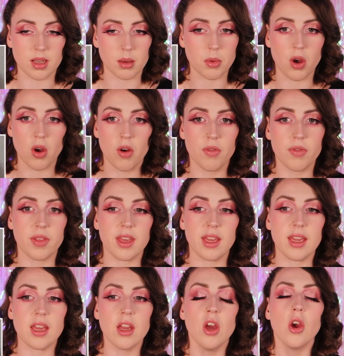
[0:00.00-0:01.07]
some of
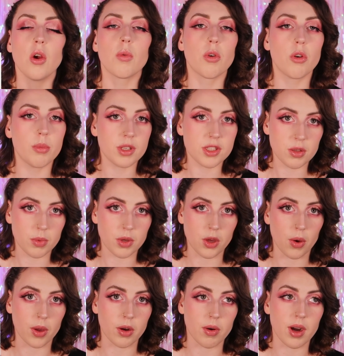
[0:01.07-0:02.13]
the rumors that were
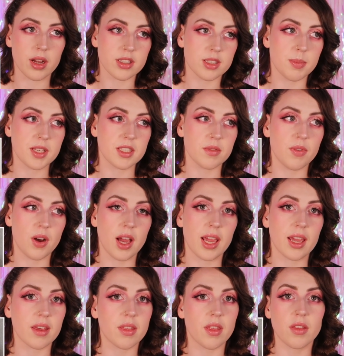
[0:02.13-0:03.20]
going around
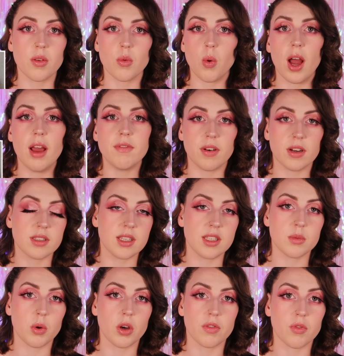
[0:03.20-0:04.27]
specifying that the white
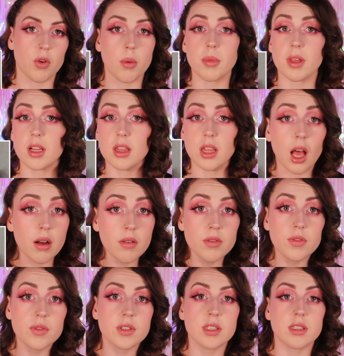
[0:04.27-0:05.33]
fuzzies were from the
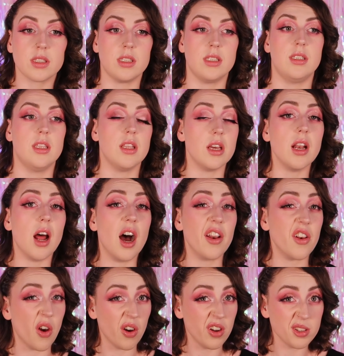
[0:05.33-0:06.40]
gloves that are
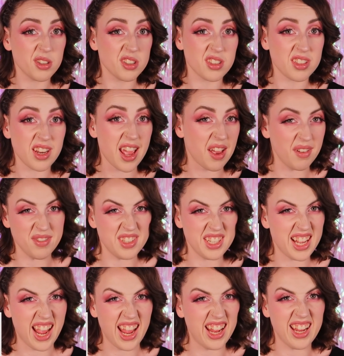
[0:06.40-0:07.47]
not
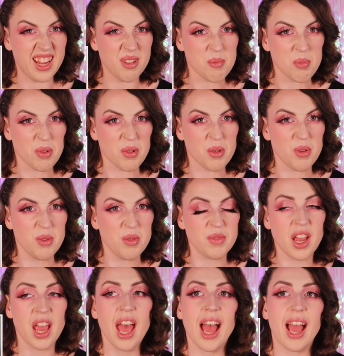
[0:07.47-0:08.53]
FDA
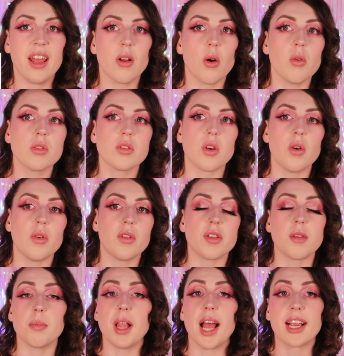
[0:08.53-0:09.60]
approved, and also
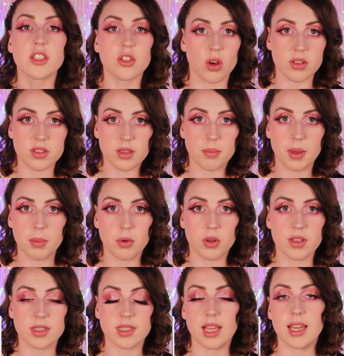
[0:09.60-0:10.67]
that the black dots that people
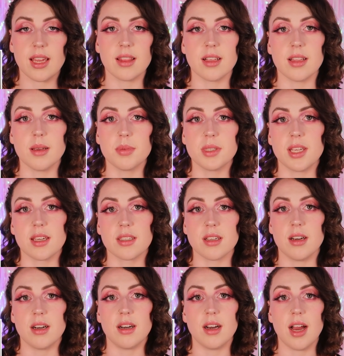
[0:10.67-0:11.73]
can see in the lipsticks
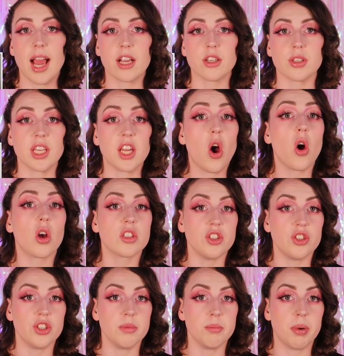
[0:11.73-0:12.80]
are actually
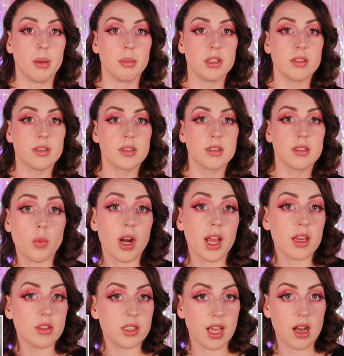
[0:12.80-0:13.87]
oxygen bubbles. From what
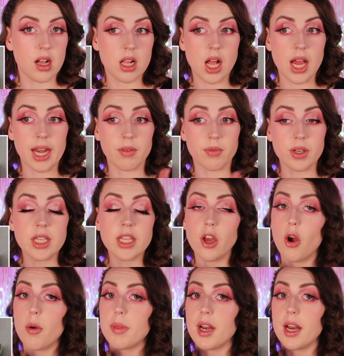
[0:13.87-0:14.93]
I could tell, and I really
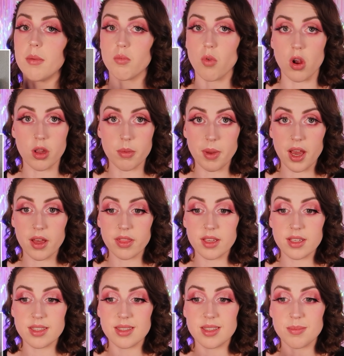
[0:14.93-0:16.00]
hope that I'm wrong about
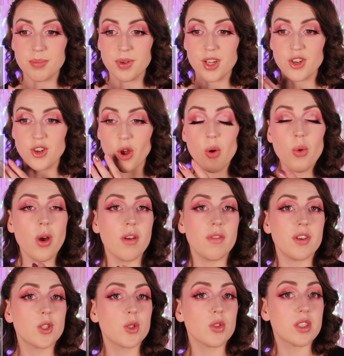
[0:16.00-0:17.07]
this, but no
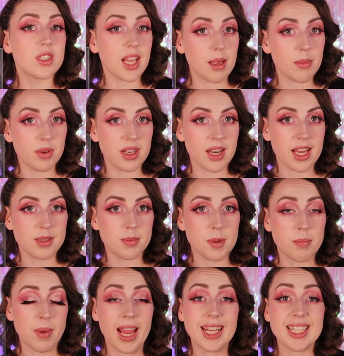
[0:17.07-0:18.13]
official statement has
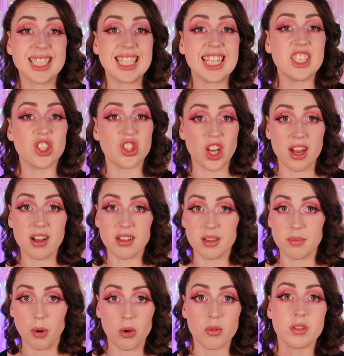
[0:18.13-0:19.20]
been made since
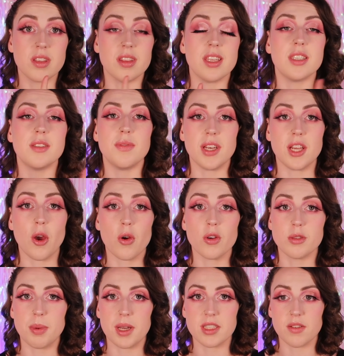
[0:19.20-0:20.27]
Jacqueline posted this video
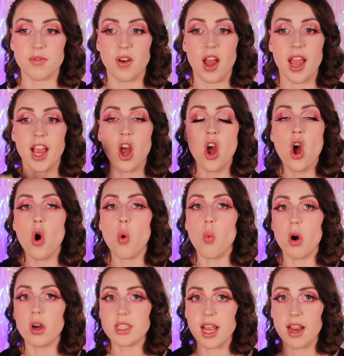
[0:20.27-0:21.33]
specifying
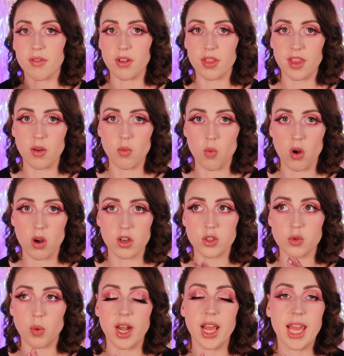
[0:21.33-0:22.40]
what everything
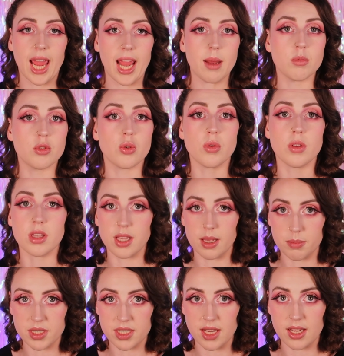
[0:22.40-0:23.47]
was when it came to the
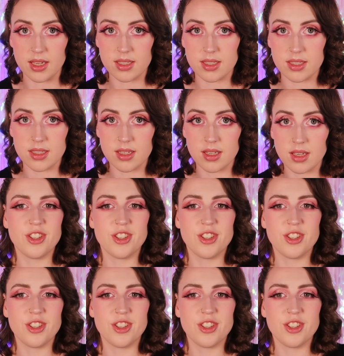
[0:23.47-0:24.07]
lipsticks.